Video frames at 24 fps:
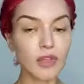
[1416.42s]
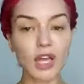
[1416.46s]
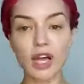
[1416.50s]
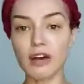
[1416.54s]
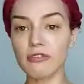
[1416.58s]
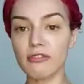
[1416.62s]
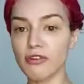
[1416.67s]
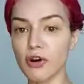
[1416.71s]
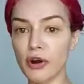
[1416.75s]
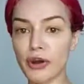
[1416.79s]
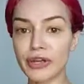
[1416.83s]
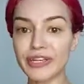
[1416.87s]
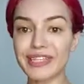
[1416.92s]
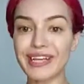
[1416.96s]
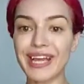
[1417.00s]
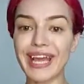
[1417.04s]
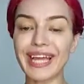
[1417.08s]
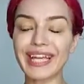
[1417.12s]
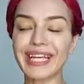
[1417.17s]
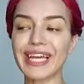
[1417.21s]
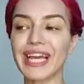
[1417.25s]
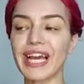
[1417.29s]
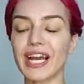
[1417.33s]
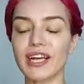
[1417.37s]
avoid
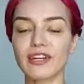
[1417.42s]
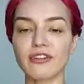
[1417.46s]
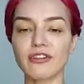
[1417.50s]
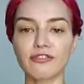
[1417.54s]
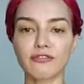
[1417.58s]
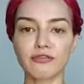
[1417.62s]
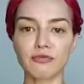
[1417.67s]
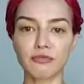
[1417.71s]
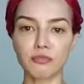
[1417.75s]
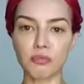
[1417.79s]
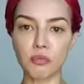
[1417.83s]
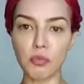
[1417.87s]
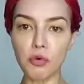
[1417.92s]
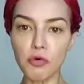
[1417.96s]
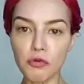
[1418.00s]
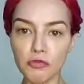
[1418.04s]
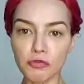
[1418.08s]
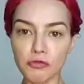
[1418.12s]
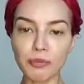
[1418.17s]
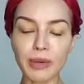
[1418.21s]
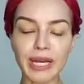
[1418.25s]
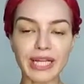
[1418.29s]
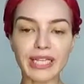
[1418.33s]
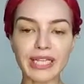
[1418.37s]
any kind of
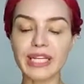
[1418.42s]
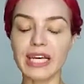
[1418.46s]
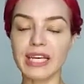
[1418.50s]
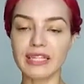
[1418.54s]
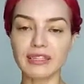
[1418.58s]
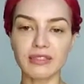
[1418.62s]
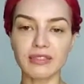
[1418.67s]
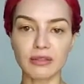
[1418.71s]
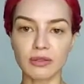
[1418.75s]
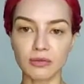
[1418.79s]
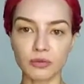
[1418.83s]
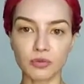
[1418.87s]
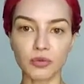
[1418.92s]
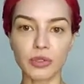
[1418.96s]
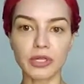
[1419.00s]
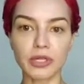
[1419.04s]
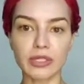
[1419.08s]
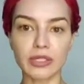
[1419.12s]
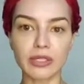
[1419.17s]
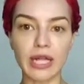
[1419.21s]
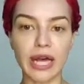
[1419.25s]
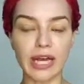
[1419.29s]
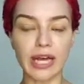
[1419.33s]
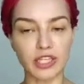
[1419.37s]
movement that
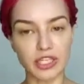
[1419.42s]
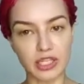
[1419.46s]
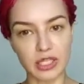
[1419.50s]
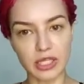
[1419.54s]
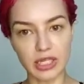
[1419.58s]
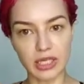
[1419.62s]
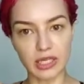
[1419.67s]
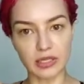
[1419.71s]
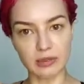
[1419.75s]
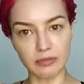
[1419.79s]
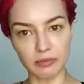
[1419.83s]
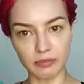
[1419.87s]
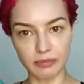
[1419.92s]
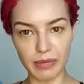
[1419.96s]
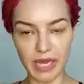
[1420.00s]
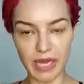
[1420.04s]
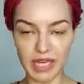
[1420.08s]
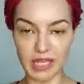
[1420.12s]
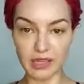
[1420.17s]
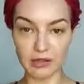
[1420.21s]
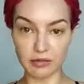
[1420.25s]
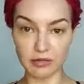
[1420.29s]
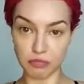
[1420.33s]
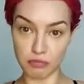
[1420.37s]
will actually
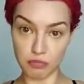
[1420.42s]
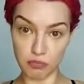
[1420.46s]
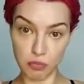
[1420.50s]
make it